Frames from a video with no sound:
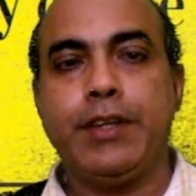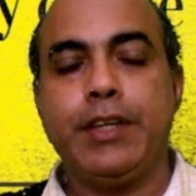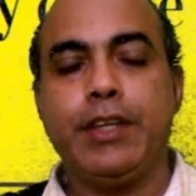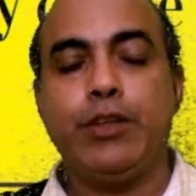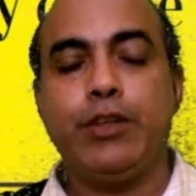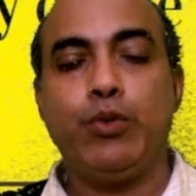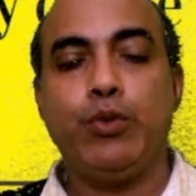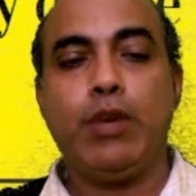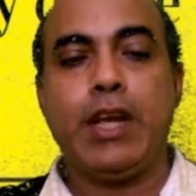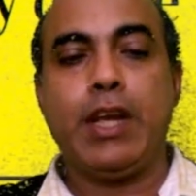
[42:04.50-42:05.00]

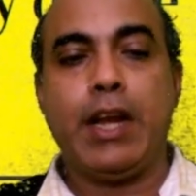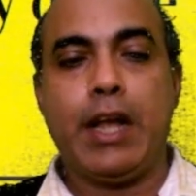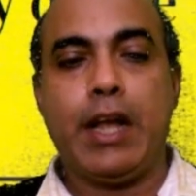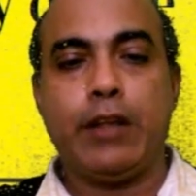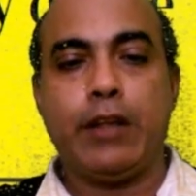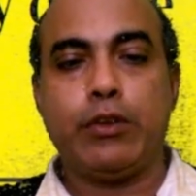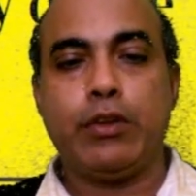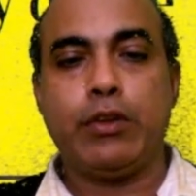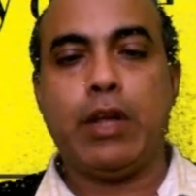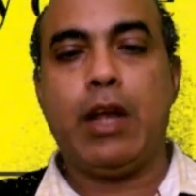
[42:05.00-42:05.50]
you can
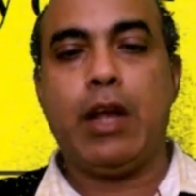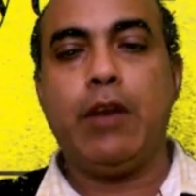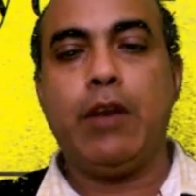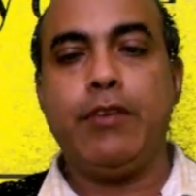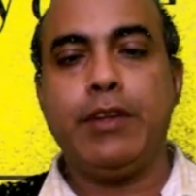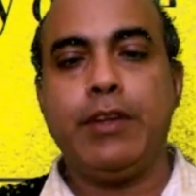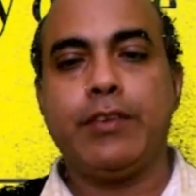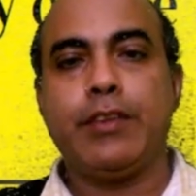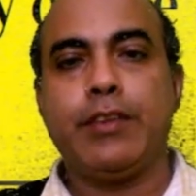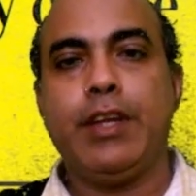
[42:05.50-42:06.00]
also
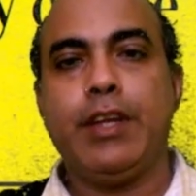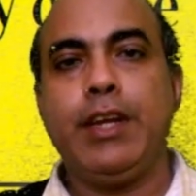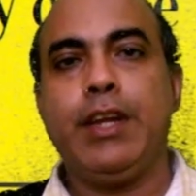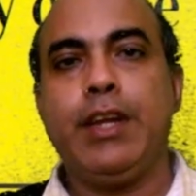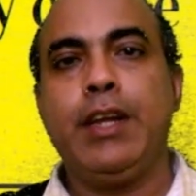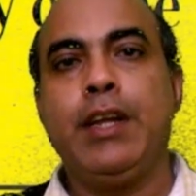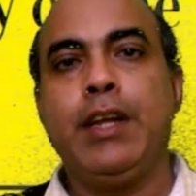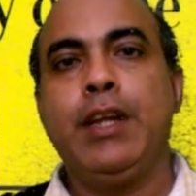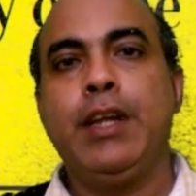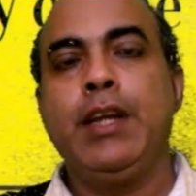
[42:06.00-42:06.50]
always say
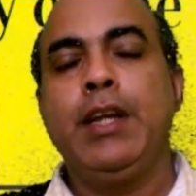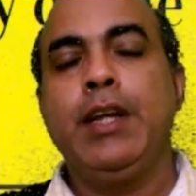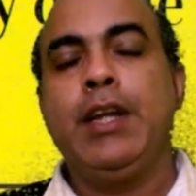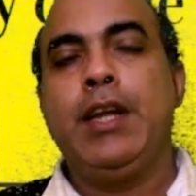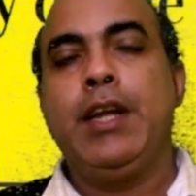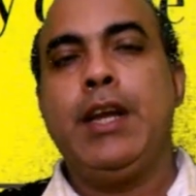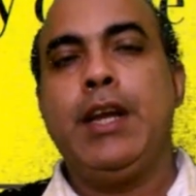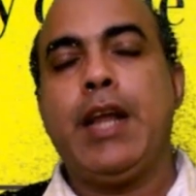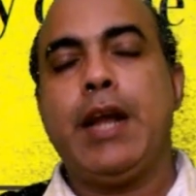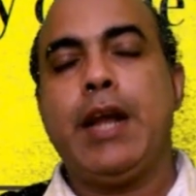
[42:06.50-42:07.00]

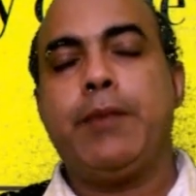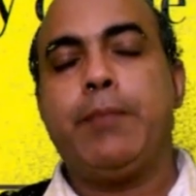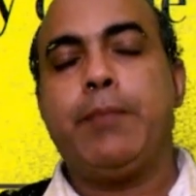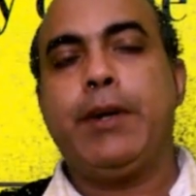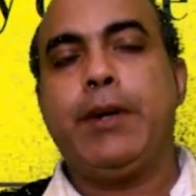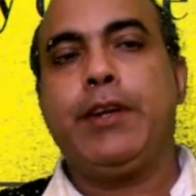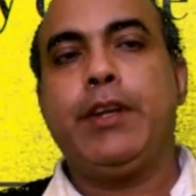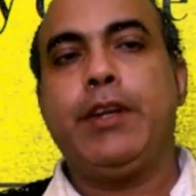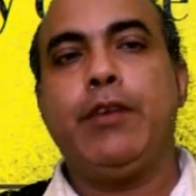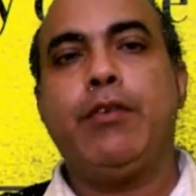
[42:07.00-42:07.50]
that
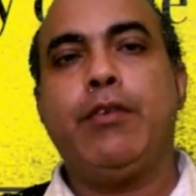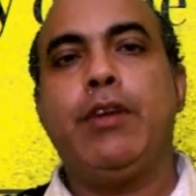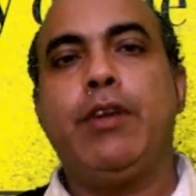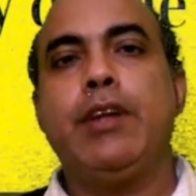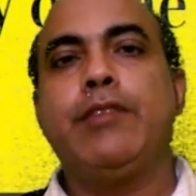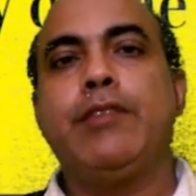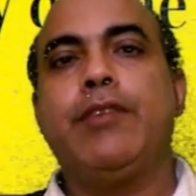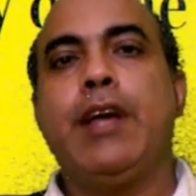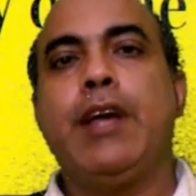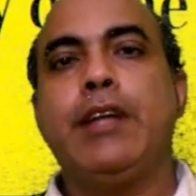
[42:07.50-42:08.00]
particular
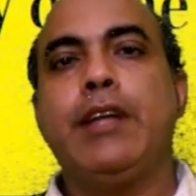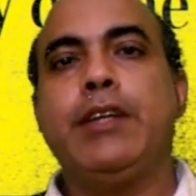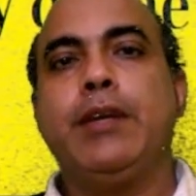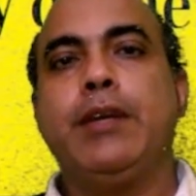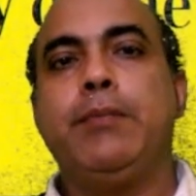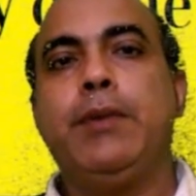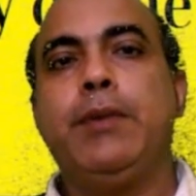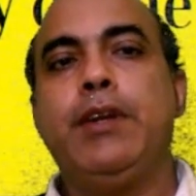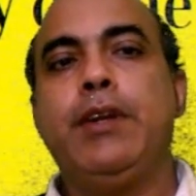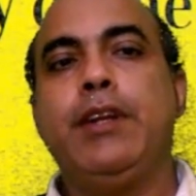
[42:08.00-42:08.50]

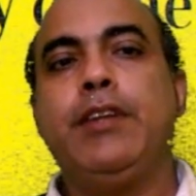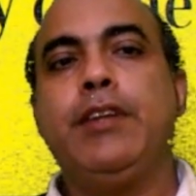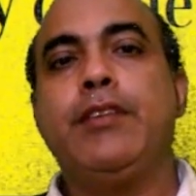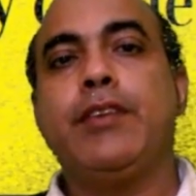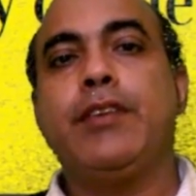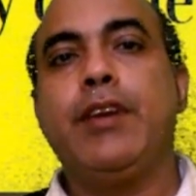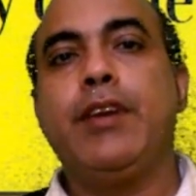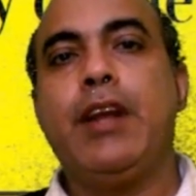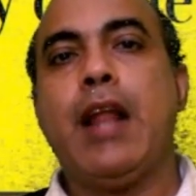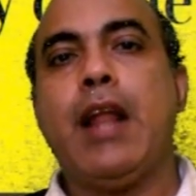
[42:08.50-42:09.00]
variable is
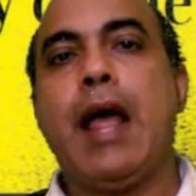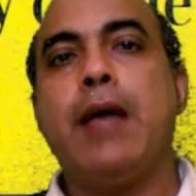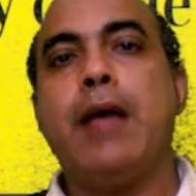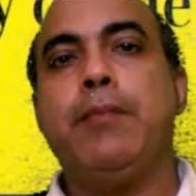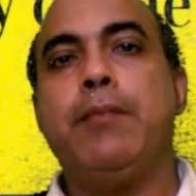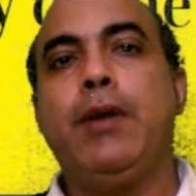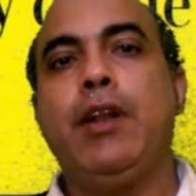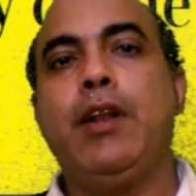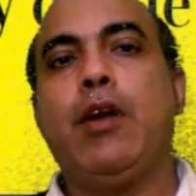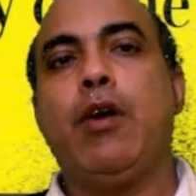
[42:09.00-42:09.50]

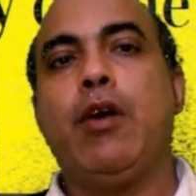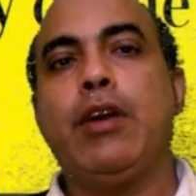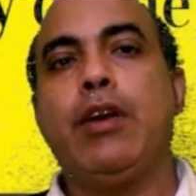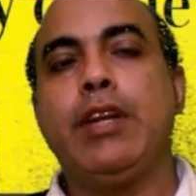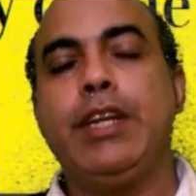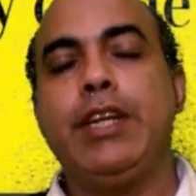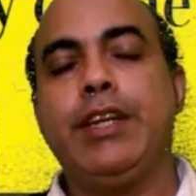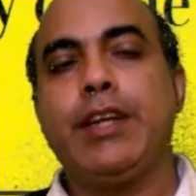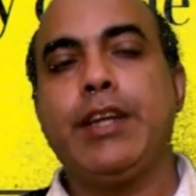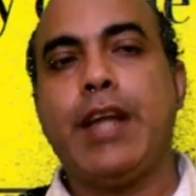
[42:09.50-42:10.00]
reliable or
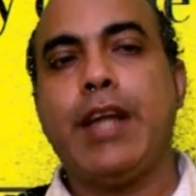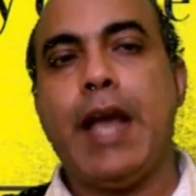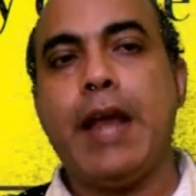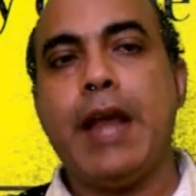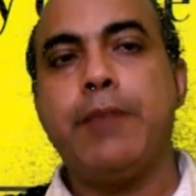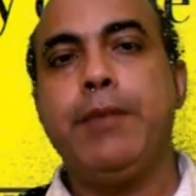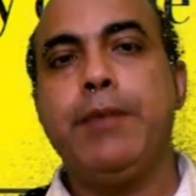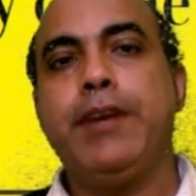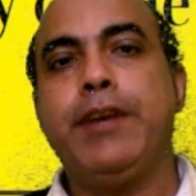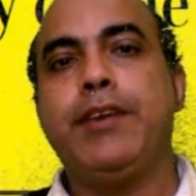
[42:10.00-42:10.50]
it can
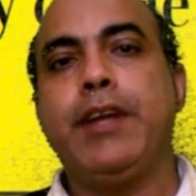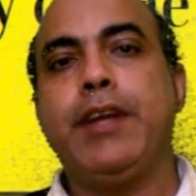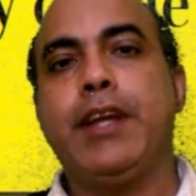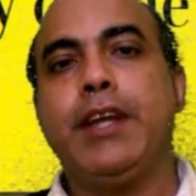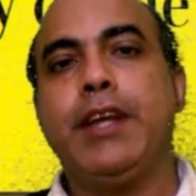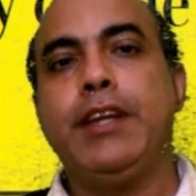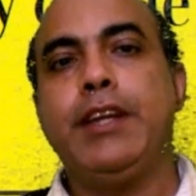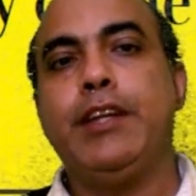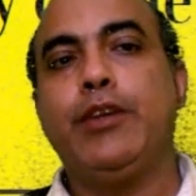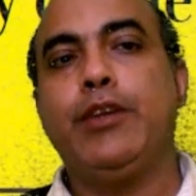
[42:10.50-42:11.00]
be
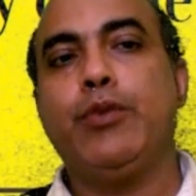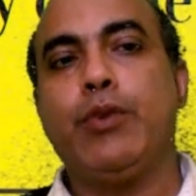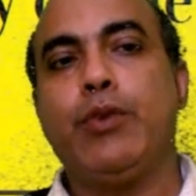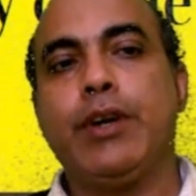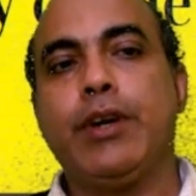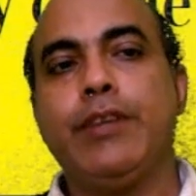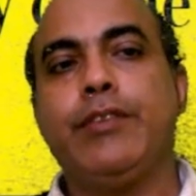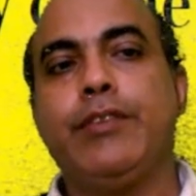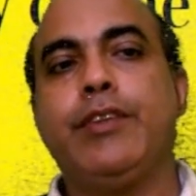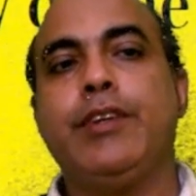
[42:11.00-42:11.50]
taken into
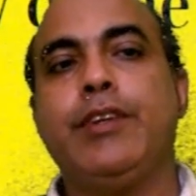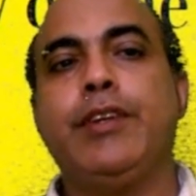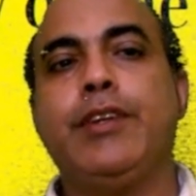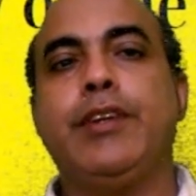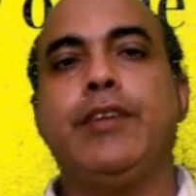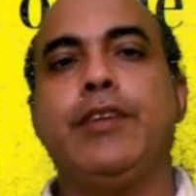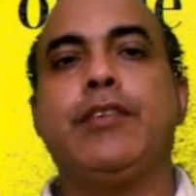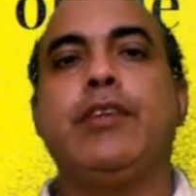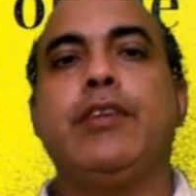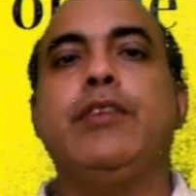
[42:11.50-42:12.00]

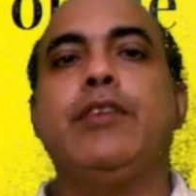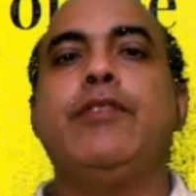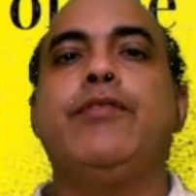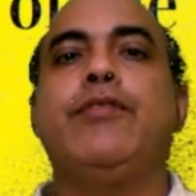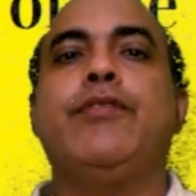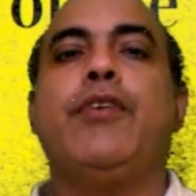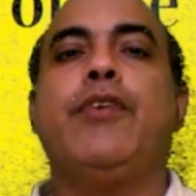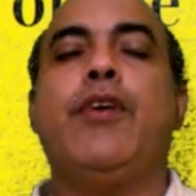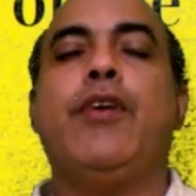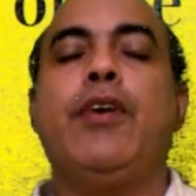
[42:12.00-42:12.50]
consideration
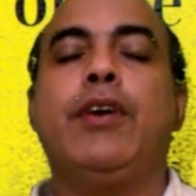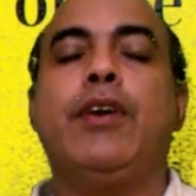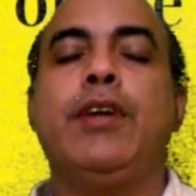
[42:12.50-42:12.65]
for